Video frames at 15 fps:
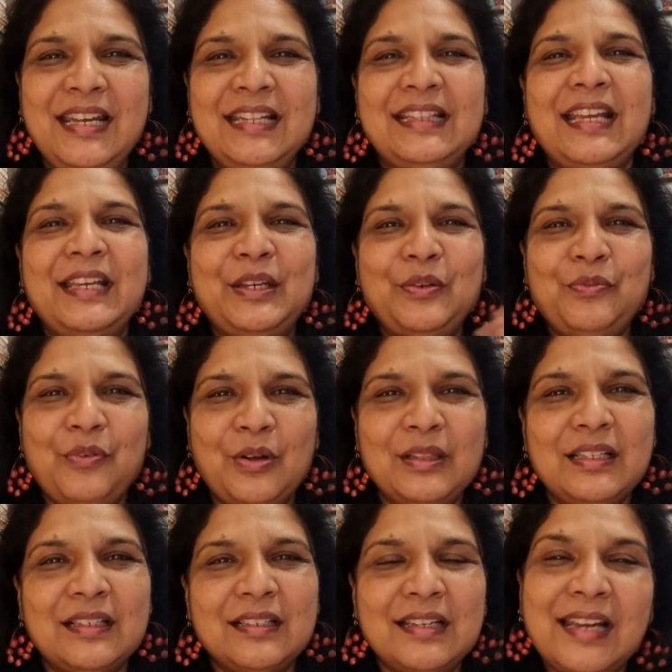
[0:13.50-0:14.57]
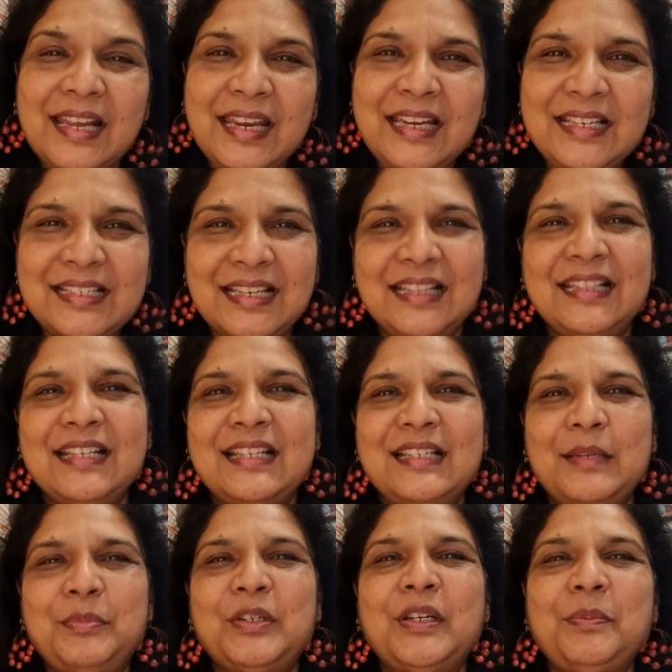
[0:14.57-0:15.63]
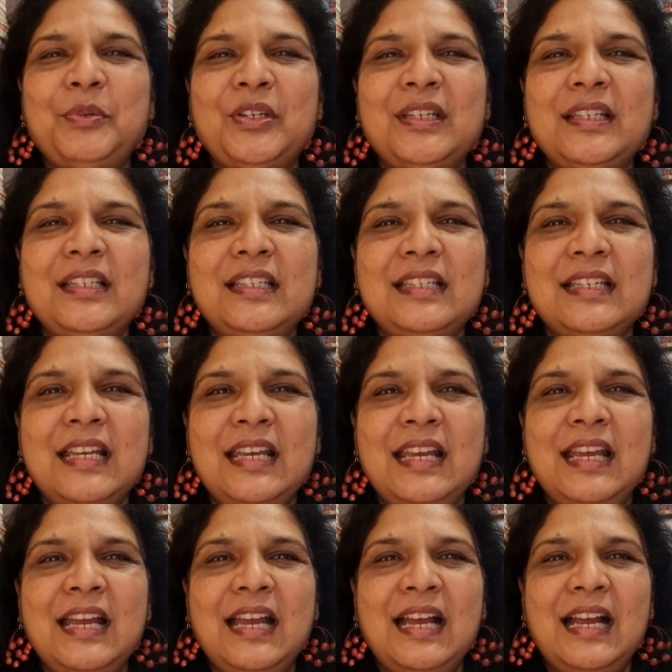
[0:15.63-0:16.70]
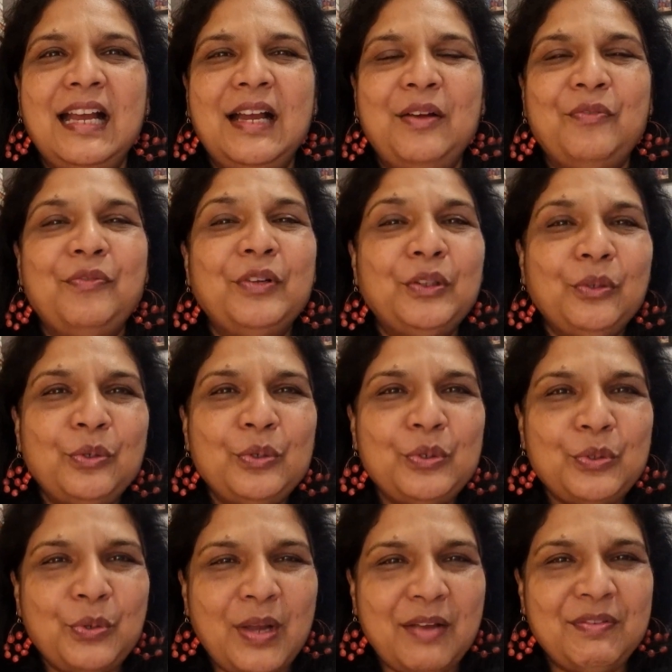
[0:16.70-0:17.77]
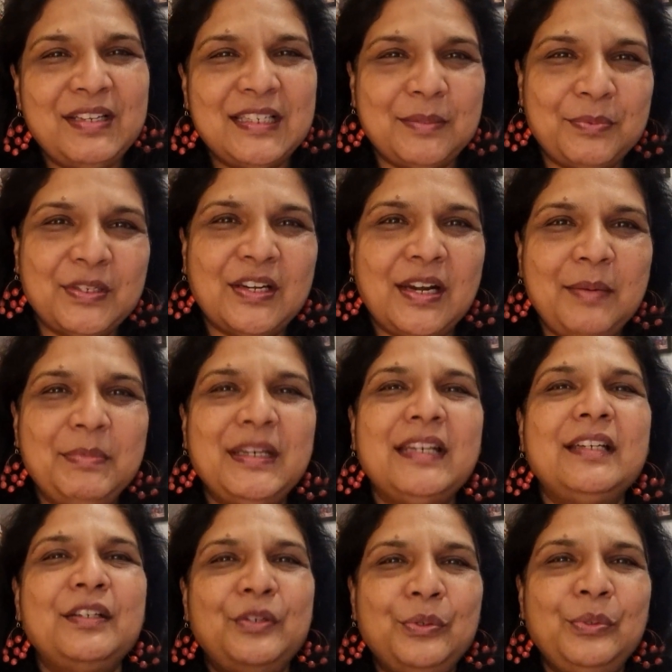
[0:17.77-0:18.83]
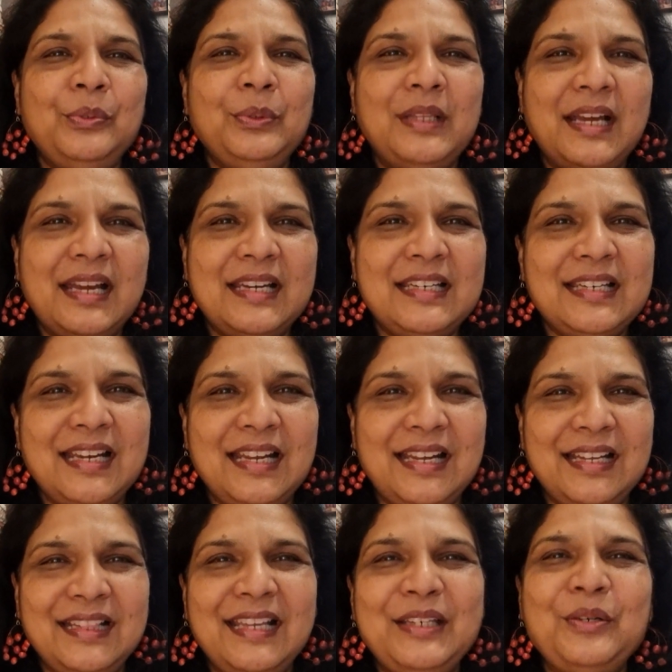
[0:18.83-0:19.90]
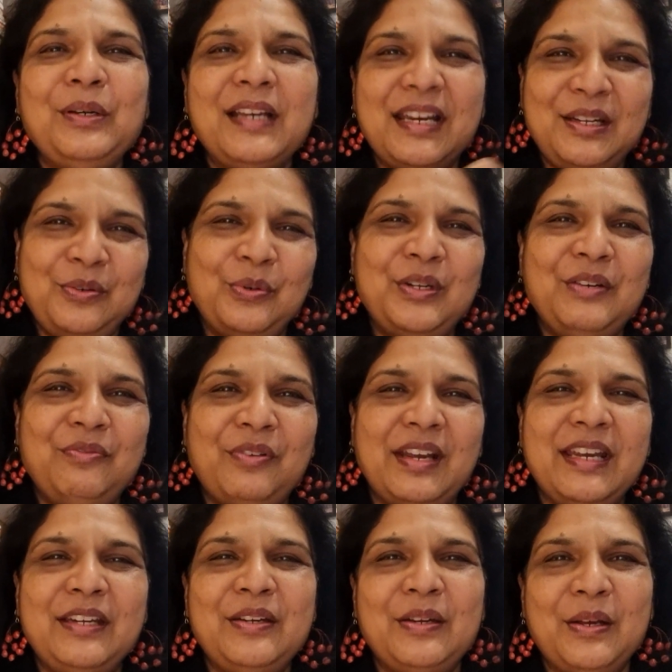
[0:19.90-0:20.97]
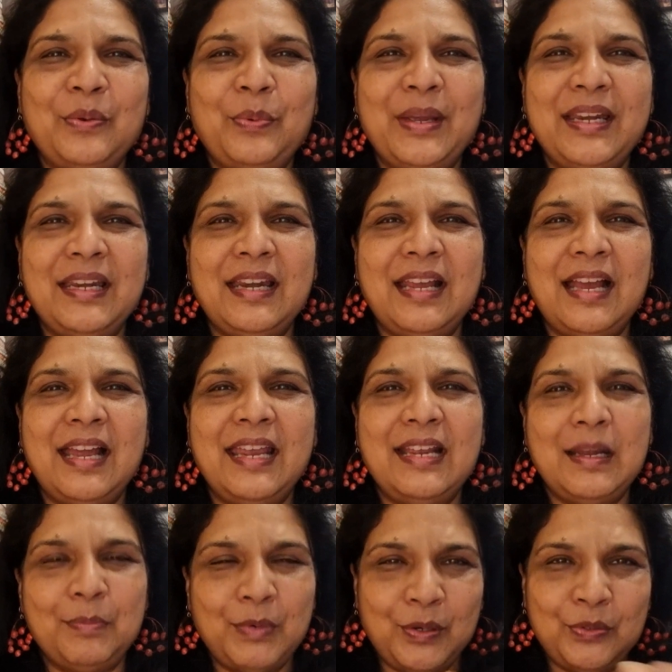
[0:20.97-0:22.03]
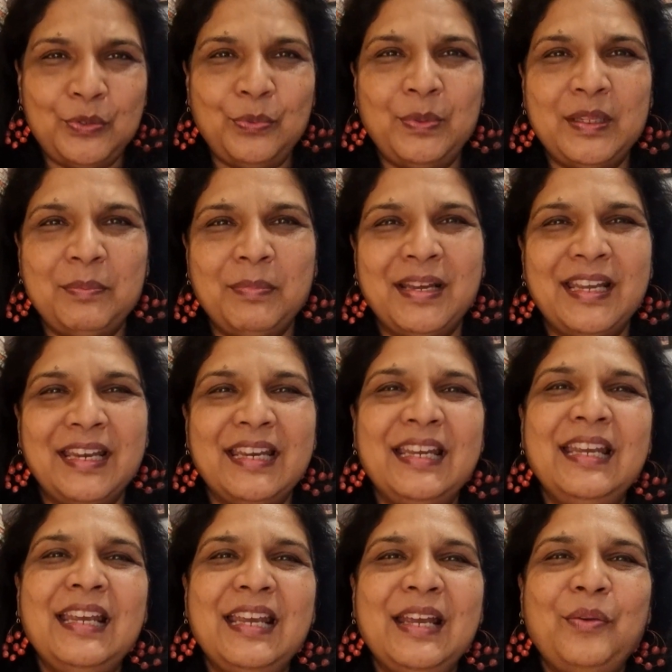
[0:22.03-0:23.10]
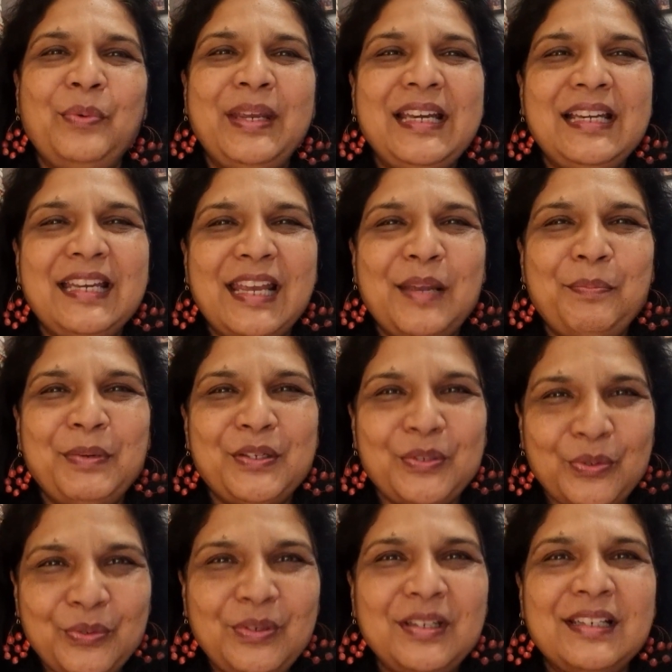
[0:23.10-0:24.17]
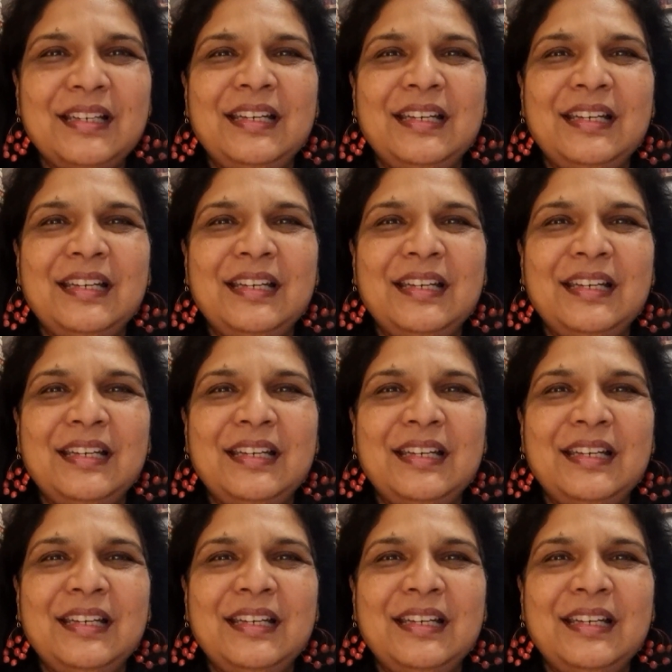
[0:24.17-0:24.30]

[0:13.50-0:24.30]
Thank you for all the likes and the subscriptions. Uh, for those who haven't subscribed yet, do that. Uh, then you'll get notified uh, when I come out with my weekly episode